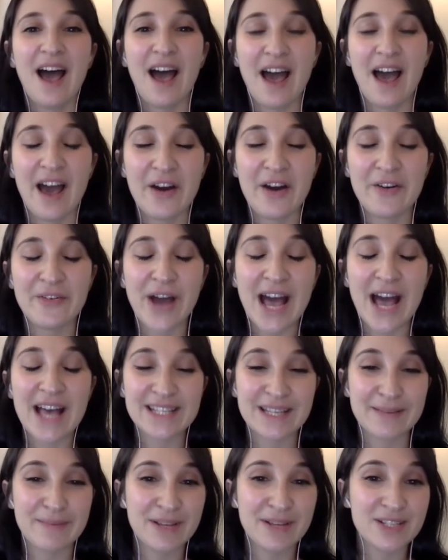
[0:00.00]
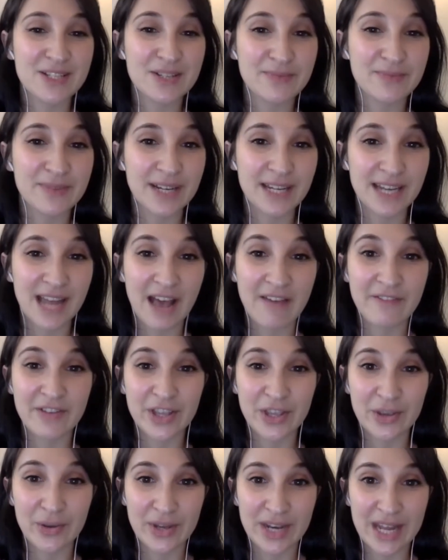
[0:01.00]
As I mentioned, we're going to have a
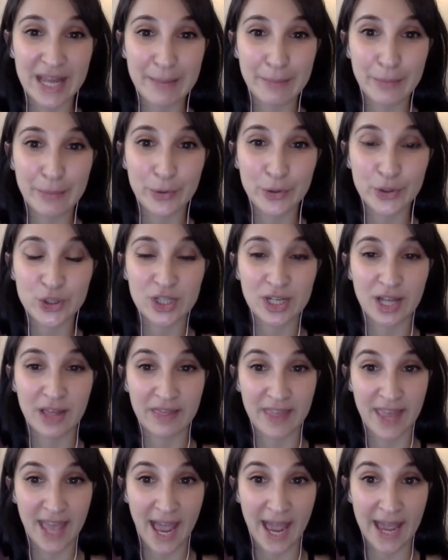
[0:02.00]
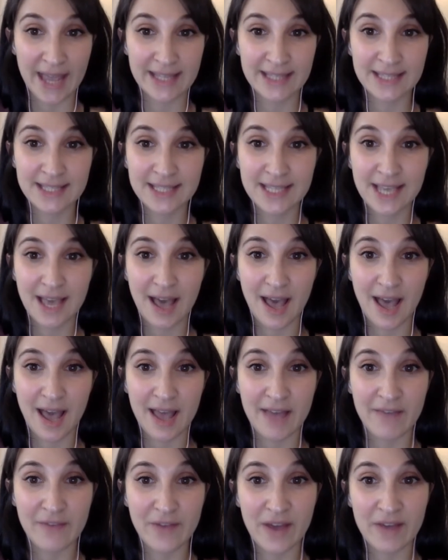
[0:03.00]
Q&A portion at the end.
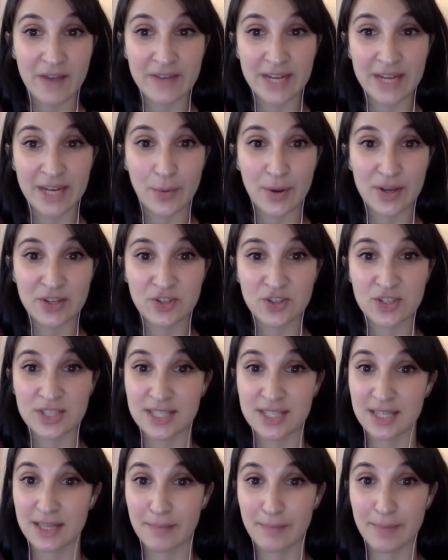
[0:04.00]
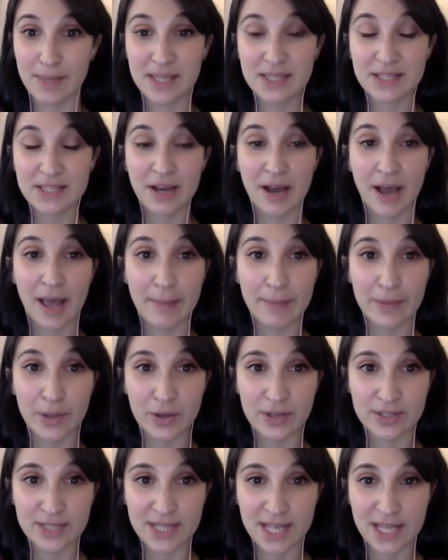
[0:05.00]
If you have any questions in the meantime, you
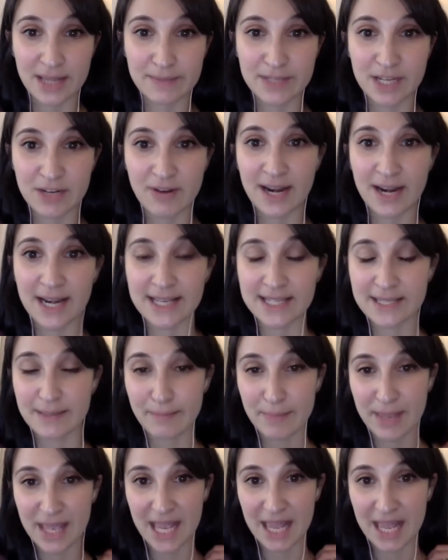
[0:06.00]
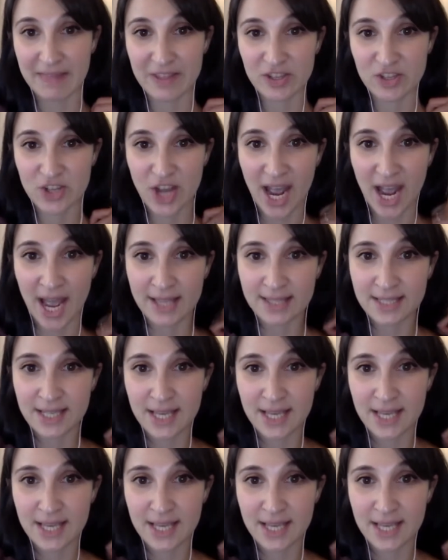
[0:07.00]
can send them directly to me in the chat.